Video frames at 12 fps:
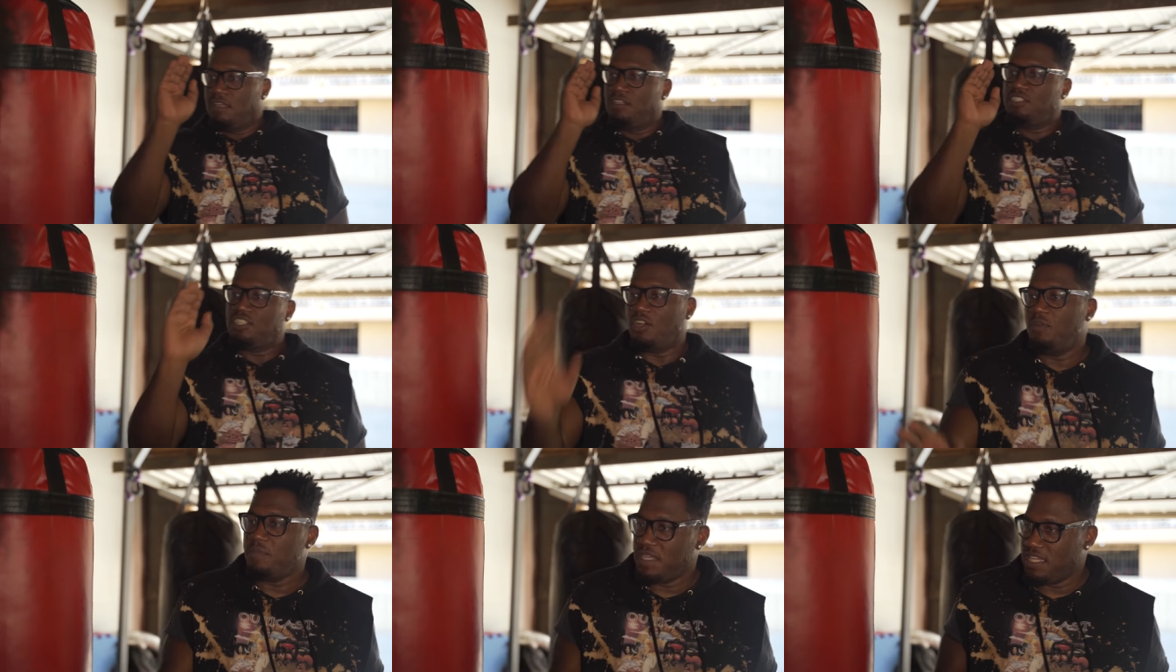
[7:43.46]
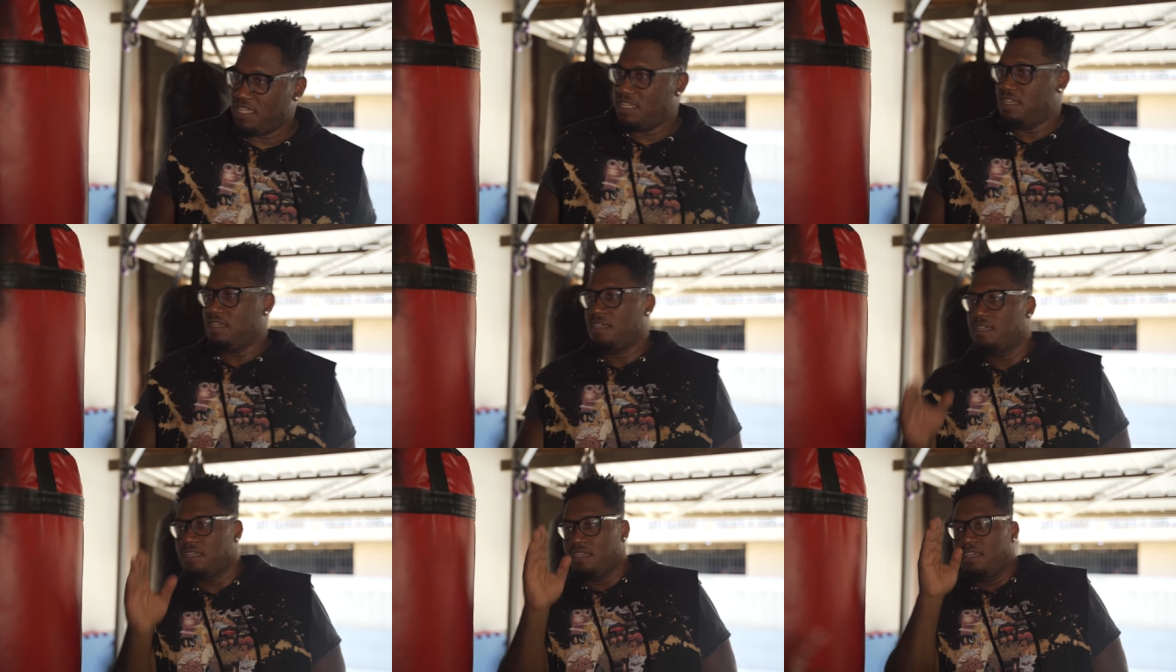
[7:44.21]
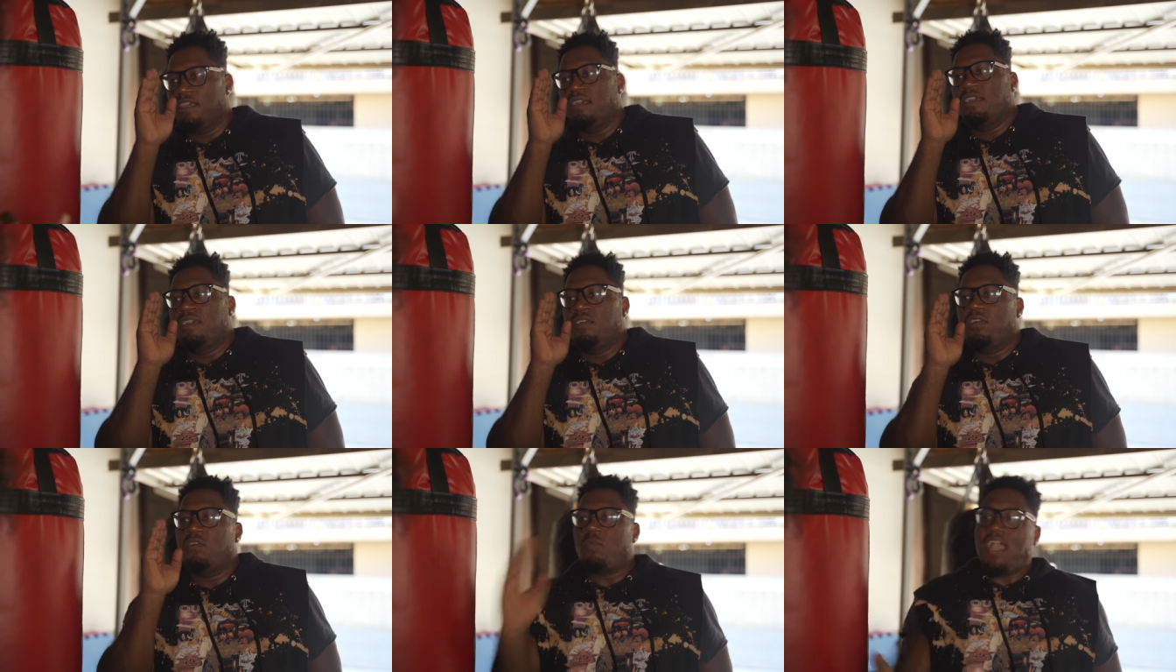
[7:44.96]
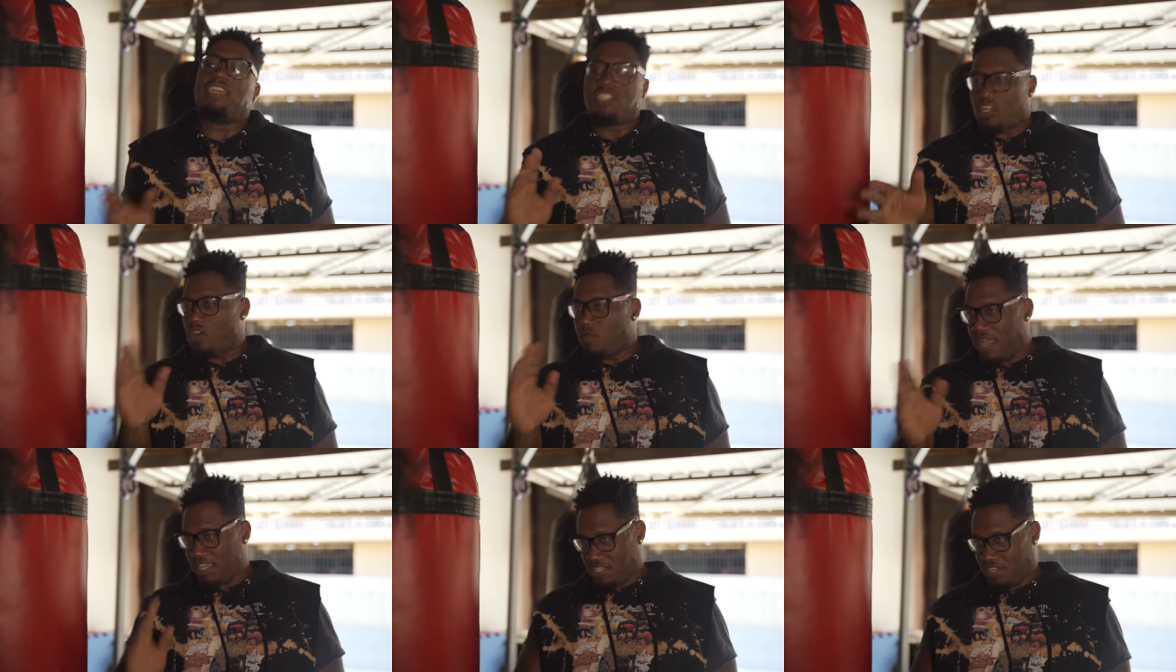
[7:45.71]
Show me wax on, wax